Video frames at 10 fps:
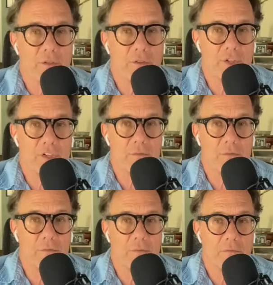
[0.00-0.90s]
just
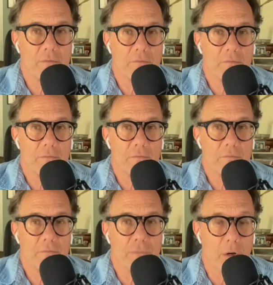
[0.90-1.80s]

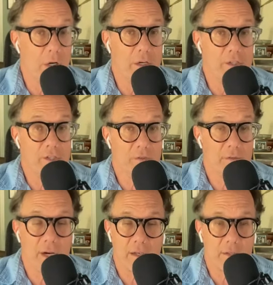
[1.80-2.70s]
books,
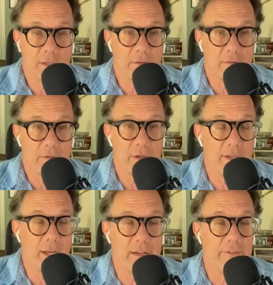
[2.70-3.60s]

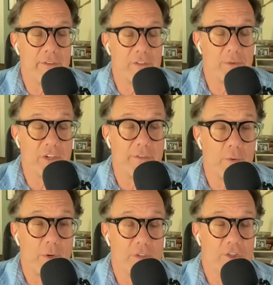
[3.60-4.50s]
not even
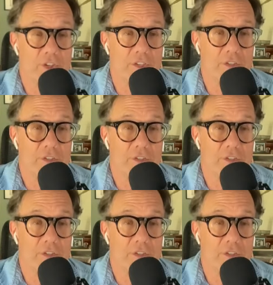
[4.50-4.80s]
specific ones, just,